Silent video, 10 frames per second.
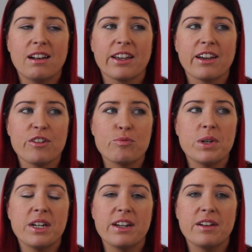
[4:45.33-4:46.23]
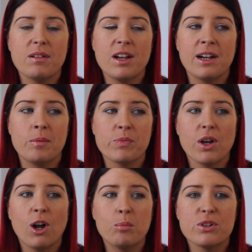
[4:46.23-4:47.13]
I've been
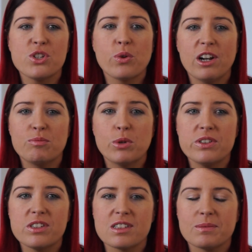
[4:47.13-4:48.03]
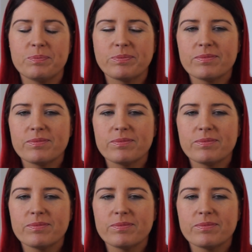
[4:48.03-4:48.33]
almost 12 months